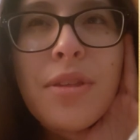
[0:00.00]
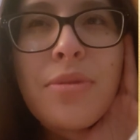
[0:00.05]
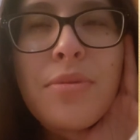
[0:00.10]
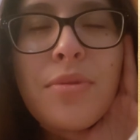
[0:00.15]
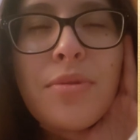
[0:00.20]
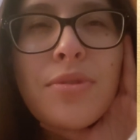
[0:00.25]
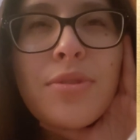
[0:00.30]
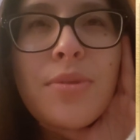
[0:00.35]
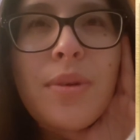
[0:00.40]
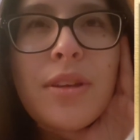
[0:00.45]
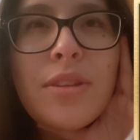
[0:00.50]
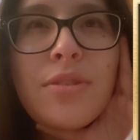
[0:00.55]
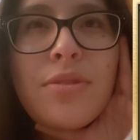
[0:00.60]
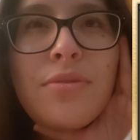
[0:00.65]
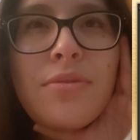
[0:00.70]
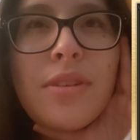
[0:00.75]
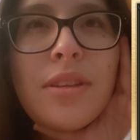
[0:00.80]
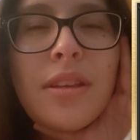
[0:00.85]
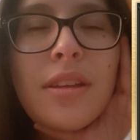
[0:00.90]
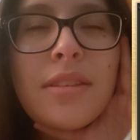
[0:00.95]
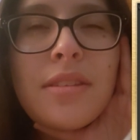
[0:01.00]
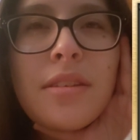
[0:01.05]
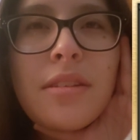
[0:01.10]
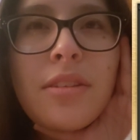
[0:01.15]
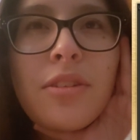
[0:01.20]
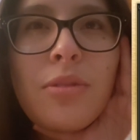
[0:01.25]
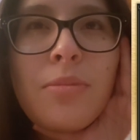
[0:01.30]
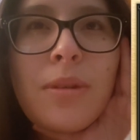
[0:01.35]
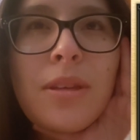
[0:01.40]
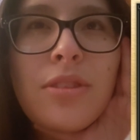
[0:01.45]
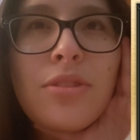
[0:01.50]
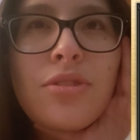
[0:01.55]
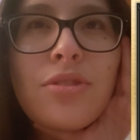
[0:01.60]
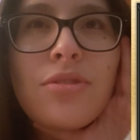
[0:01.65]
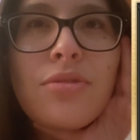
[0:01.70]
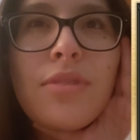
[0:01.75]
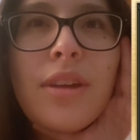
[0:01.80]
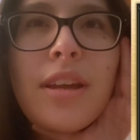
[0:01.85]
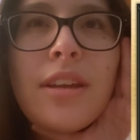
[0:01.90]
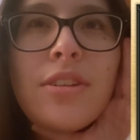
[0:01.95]
through, so I do feel it's a little bit
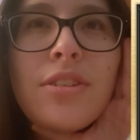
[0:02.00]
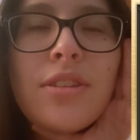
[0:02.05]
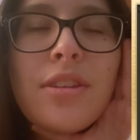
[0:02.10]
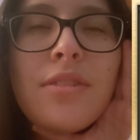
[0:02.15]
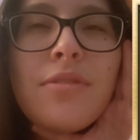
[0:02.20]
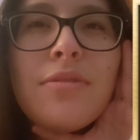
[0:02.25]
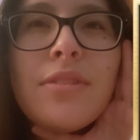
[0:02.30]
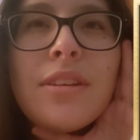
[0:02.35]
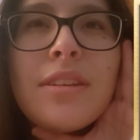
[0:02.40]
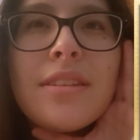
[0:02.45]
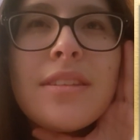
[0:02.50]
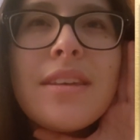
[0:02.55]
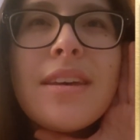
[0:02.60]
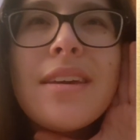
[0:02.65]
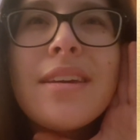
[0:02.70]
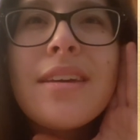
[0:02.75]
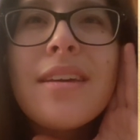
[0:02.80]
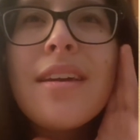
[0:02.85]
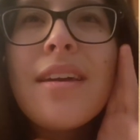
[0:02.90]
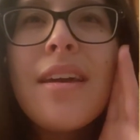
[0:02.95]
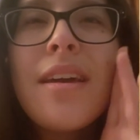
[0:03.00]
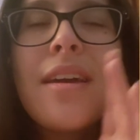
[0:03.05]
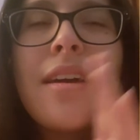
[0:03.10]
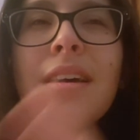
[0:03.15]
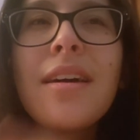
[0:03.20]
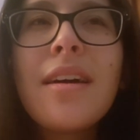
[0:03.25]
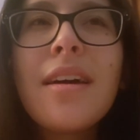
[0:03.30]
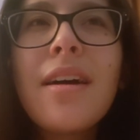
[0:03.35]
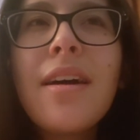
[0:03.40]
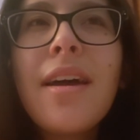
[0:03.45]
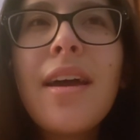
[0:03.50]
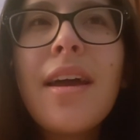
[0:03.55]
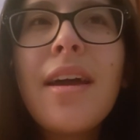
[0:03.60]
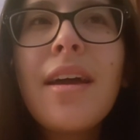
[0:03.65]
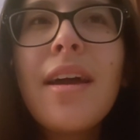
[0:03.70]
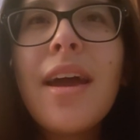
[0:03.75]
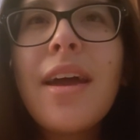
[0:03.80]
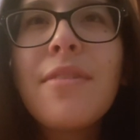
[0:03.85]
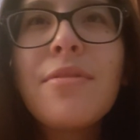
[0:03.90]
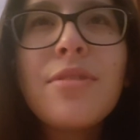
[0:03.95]
strange that it feels like
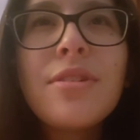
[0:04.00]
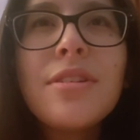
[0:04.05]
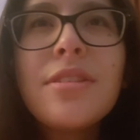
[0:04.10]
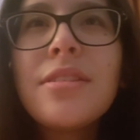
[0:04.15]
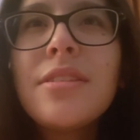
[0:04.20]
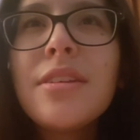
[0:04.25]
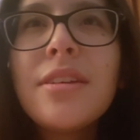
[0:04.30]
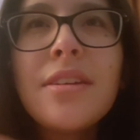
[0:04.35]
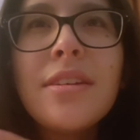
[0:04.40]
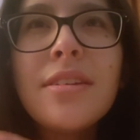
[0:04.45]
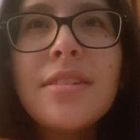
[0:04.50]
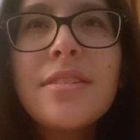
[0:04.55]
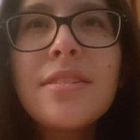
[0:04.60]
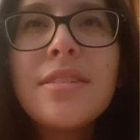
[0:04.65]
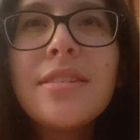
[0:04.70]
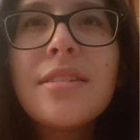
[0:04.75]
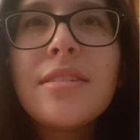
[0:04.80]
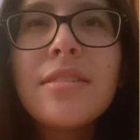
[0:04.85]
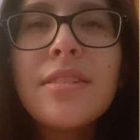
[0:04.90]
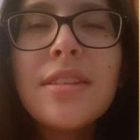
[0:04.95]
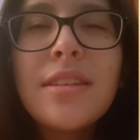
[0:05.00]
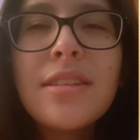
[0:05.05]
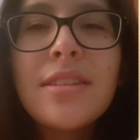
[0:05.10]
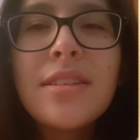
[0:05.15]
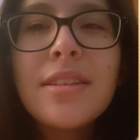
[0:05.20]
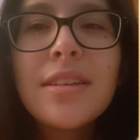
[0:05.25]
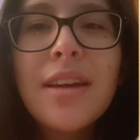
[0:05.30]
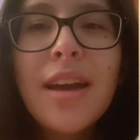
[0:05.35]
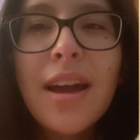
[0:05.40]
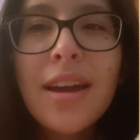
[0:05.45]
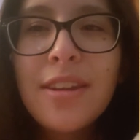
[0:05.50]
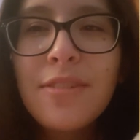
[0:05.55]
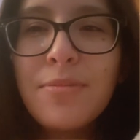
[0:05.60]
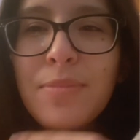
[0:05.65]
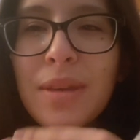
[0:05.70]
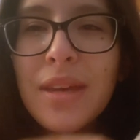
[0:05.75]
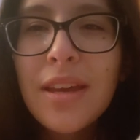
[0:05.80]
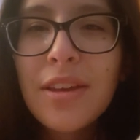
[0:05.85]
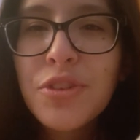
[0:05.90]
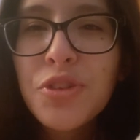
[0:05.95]
everything still needs to kind of
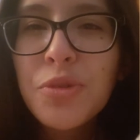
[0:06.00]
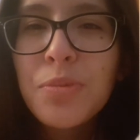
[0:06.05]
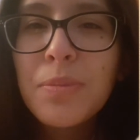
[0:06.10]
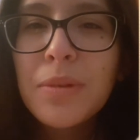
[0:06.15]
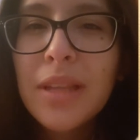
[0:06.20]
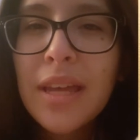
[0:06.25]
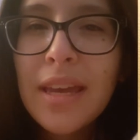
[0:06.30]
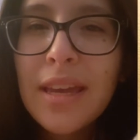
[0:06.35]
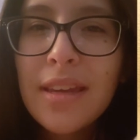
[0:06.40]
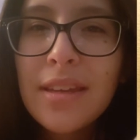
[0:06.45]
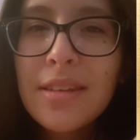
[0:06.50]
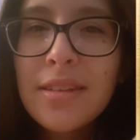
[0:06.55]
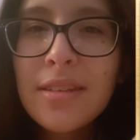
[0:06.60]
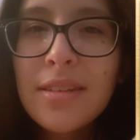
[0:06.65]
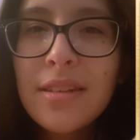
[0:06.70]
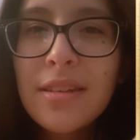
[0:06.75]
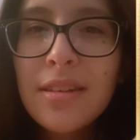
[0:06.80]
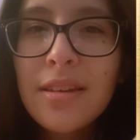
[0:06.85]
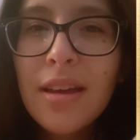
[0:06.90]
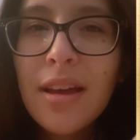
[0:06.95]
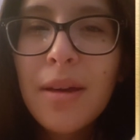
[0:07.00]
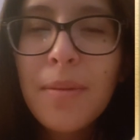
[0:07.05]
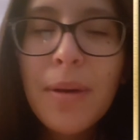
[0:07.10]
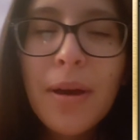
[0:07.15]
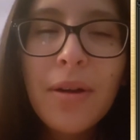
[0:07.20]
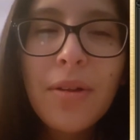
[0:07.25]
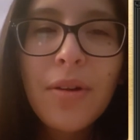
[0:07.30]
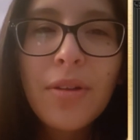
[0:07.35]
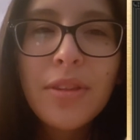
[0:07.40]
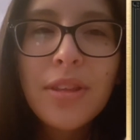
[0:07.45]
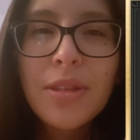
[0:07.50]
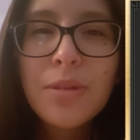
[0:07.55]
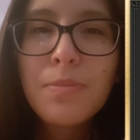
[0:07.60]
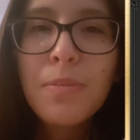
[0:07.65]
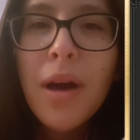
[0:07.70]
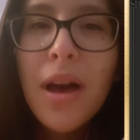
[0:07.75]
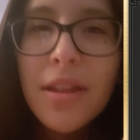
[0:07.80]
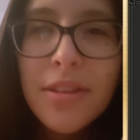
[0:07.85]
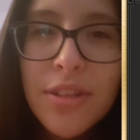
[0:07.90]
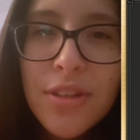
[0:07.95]
be explained about all these
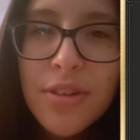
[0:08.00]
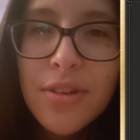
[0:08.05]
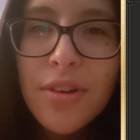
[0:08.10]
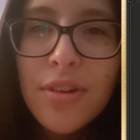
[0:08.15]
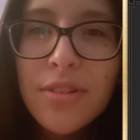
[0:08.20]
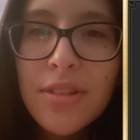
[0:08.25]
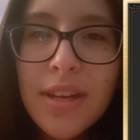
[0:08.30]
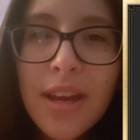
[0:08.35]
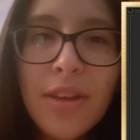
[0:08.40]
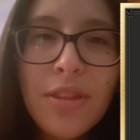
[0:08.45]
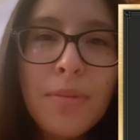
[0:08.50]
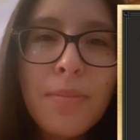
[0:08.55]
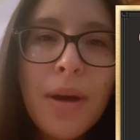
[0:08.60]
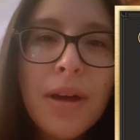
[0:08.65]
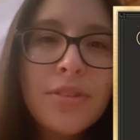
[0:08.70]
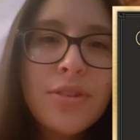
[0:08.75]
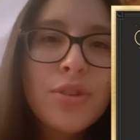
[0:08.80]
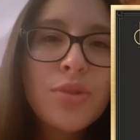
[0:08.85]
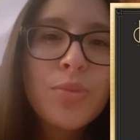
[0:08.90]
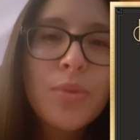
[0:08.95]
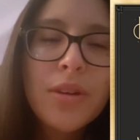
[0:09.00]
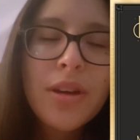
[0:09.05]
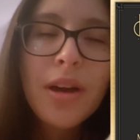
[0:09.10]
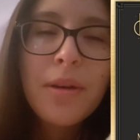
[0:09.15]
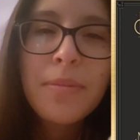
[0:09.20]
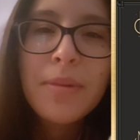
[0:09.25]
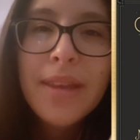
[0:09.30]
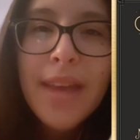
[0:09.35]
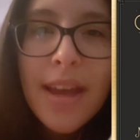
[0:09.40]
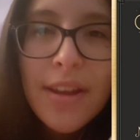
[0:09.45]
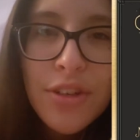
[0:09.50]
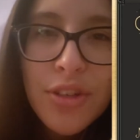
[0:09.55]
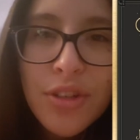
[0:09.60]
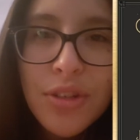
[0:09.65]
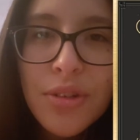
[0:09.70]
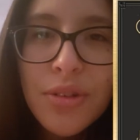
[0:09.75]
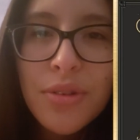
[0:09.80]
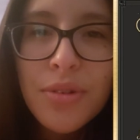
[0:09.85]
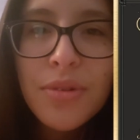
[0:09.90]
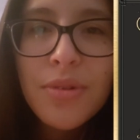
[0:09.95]
monsters and how the monsters will come get
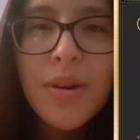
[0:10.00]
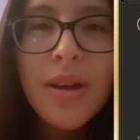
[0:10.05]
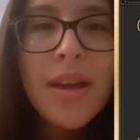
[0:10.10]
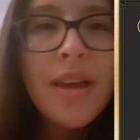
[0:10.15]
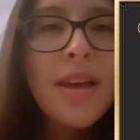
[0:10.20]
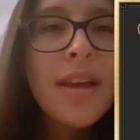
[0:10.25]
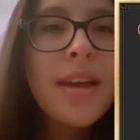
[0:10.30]
you.